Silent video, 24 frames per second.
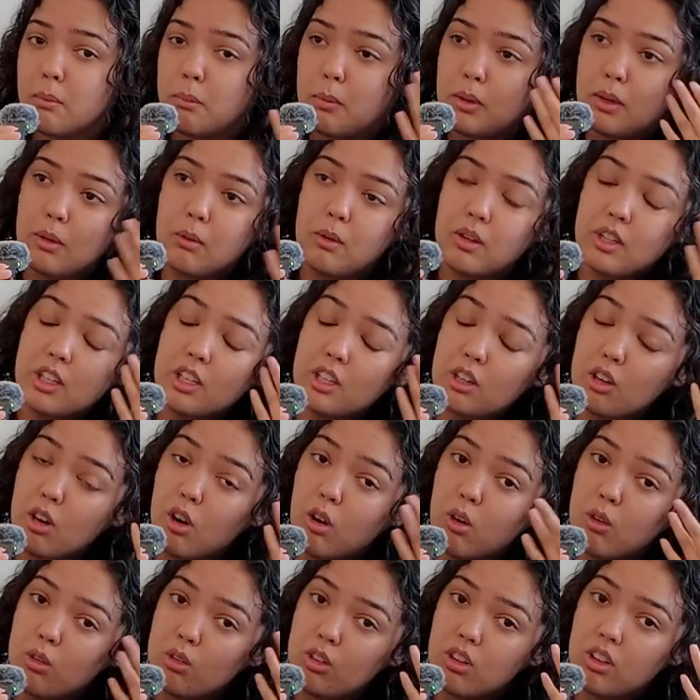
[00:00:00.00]
be with our
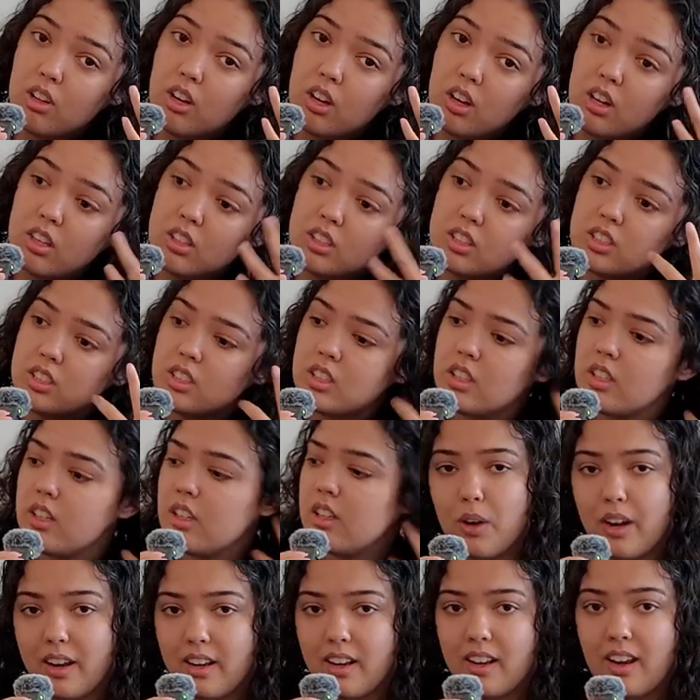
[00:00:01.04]
own thoughts.
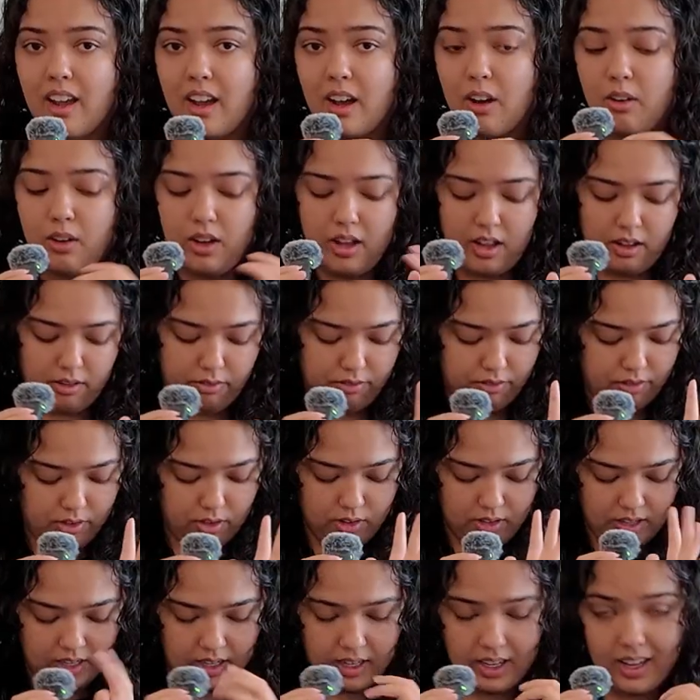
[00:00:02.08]
Right now, I
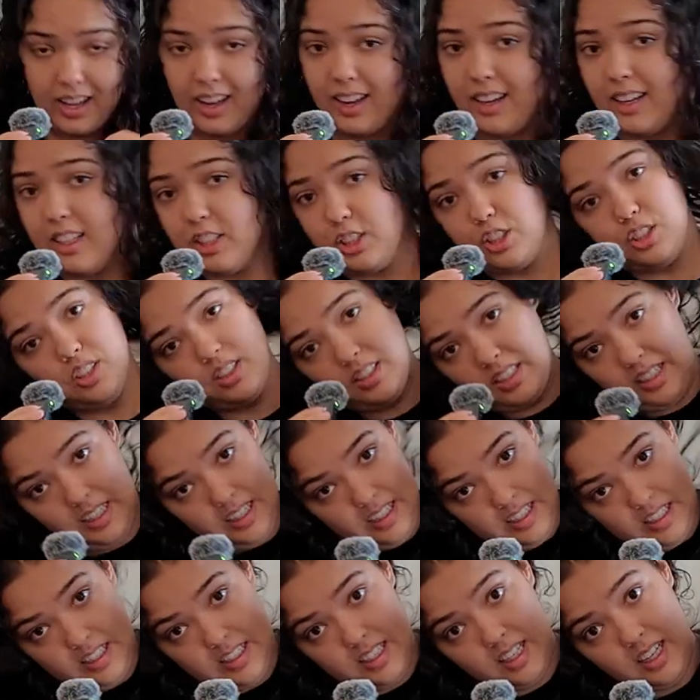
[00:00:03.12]
feel like I just
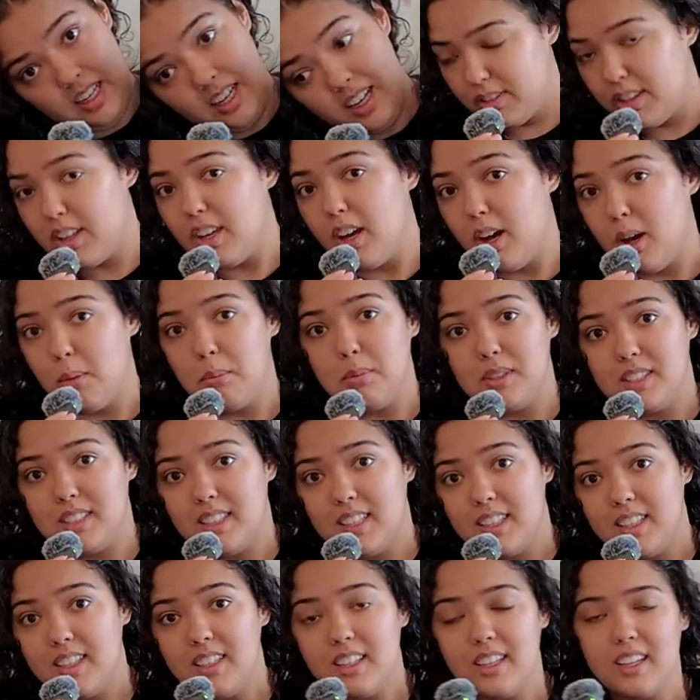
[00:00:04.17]
need the
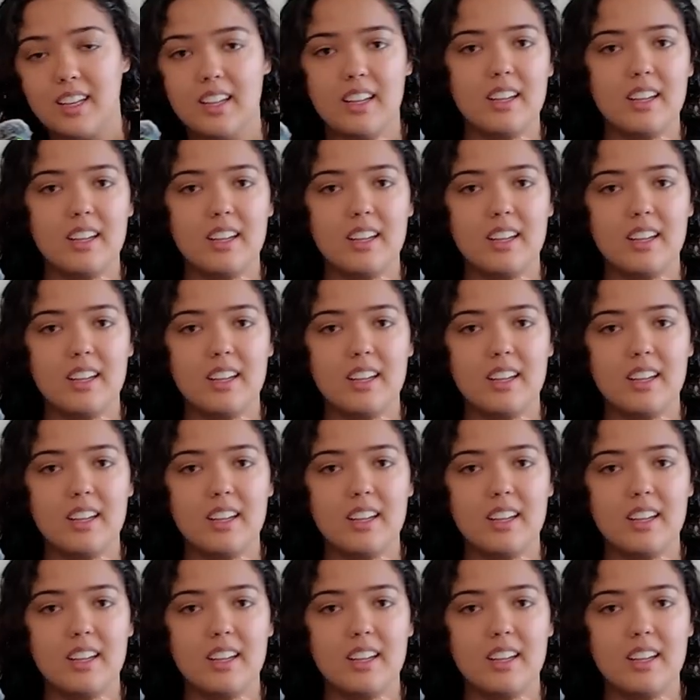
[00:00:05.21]
opposite.